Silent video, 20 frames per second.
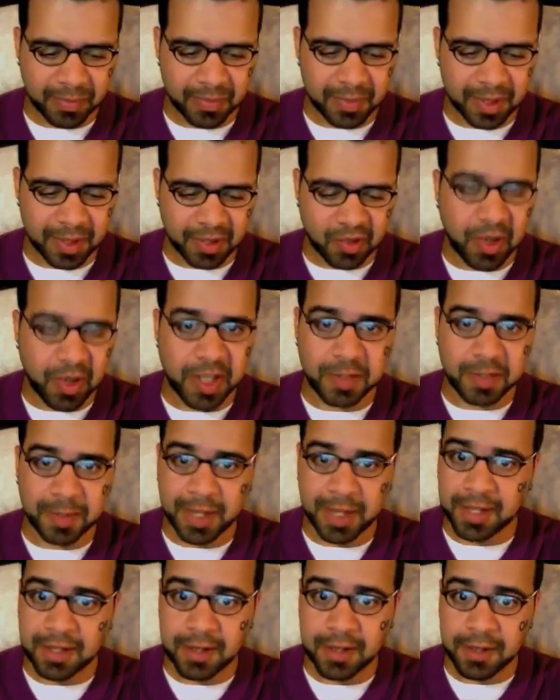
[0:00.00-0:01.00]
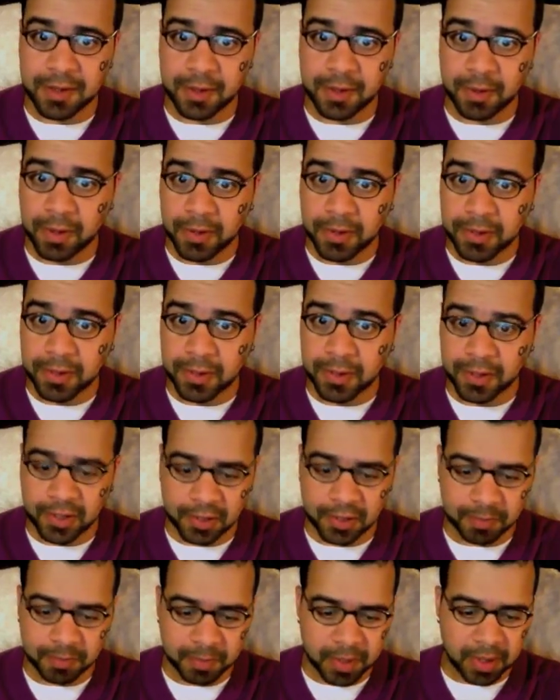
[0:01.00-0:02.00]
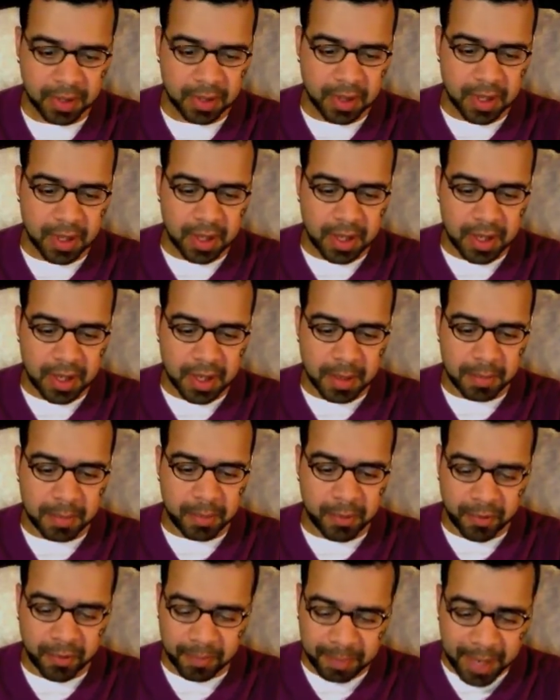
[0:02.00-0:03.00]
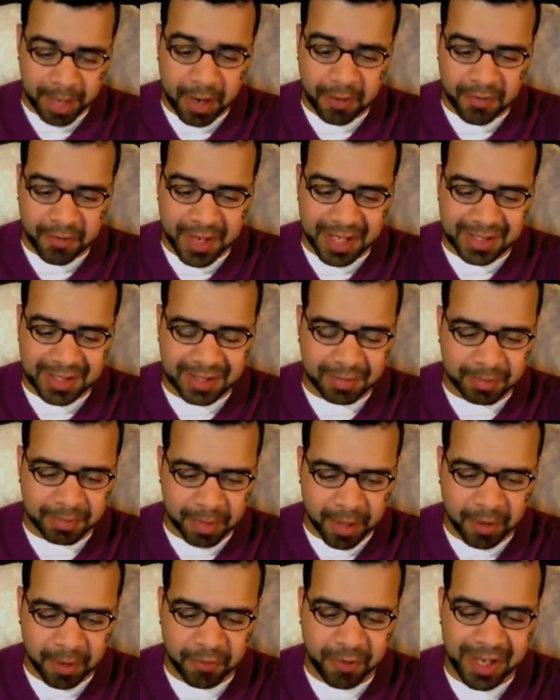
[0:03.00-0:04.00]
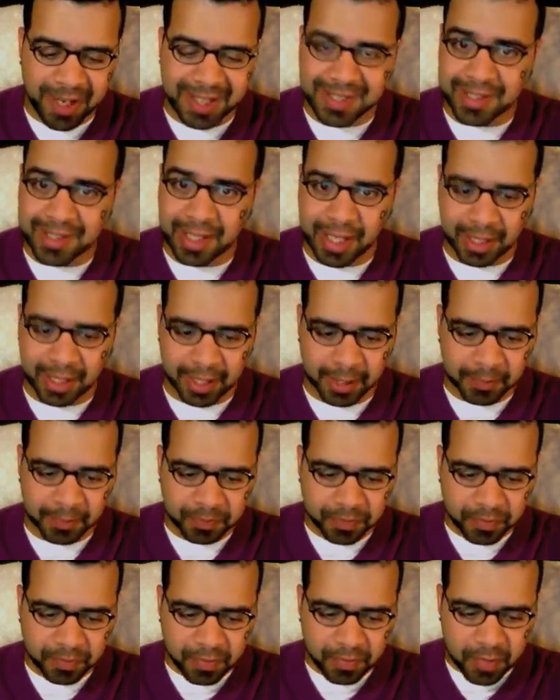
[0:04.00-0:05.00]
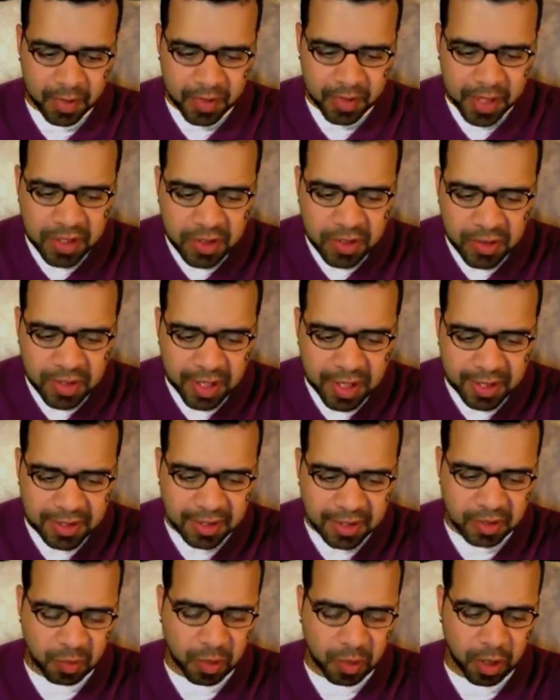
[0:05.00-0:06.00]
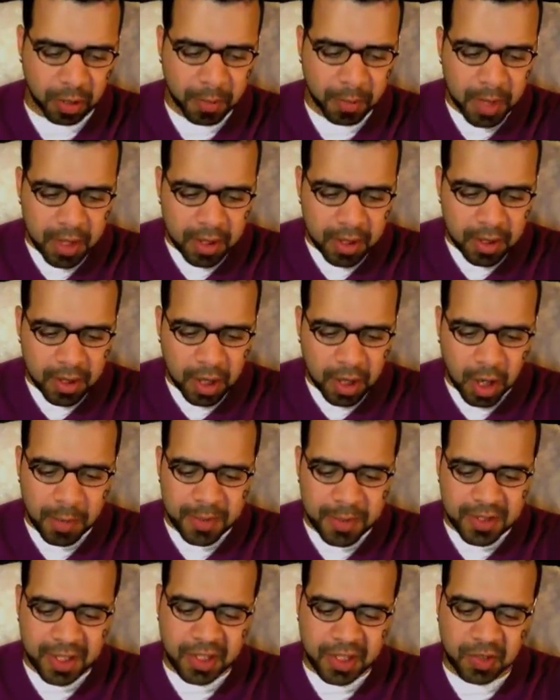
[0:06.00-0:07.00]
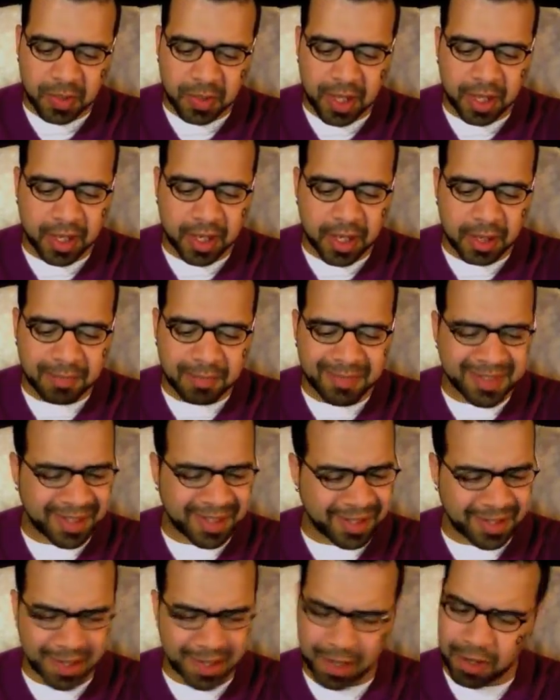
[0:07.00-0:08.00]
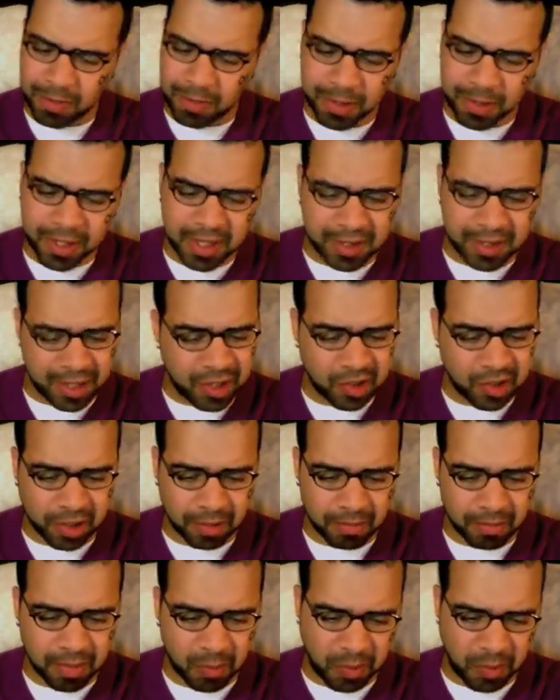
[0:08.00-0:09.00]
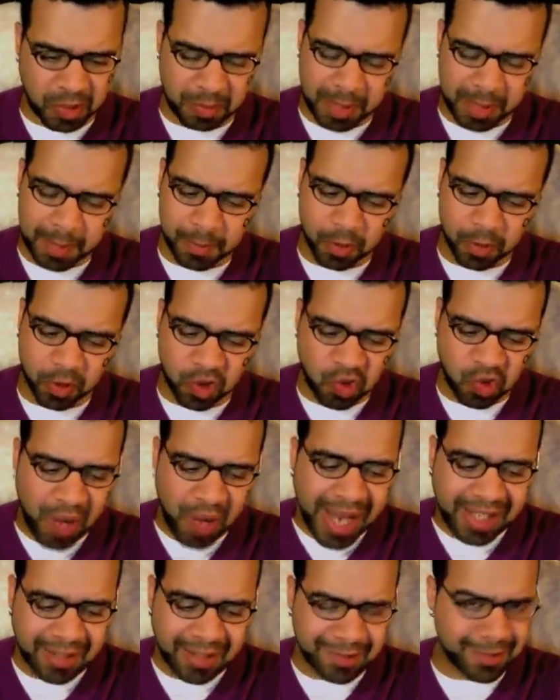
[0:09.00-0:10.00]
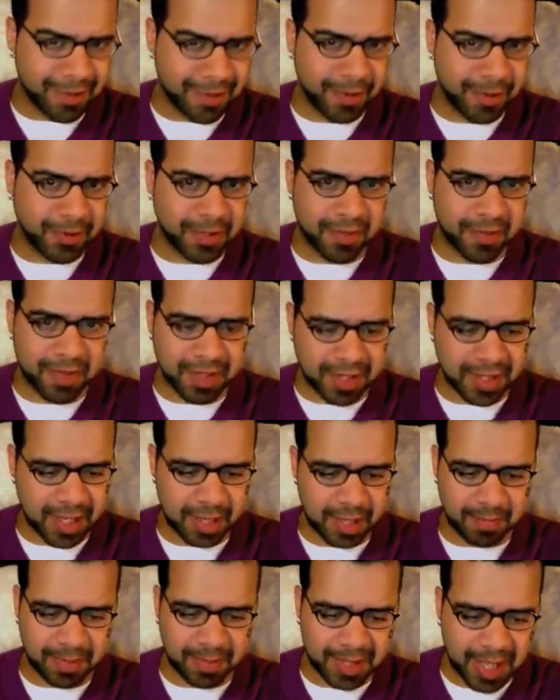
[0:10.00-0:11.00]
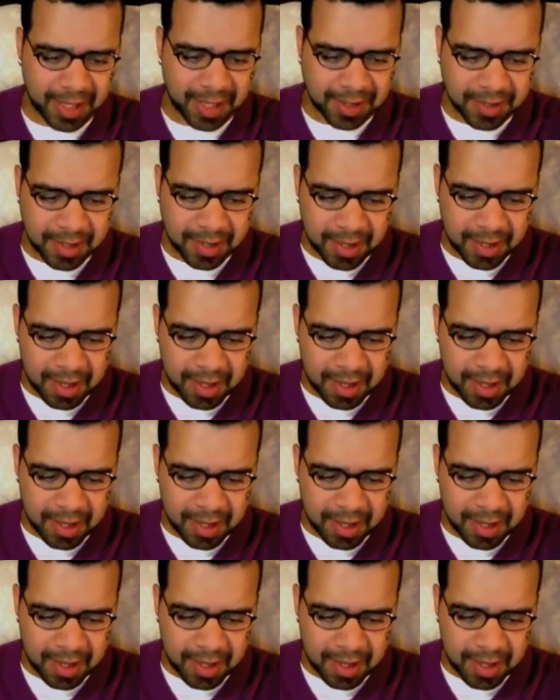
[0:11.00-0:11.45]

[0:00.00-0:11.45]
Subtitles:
And trust me, I did a thorough search. Paraphrase slightly. These two sentences were, homosexuality is a terrible condition in which people are attracted to those of the same sex.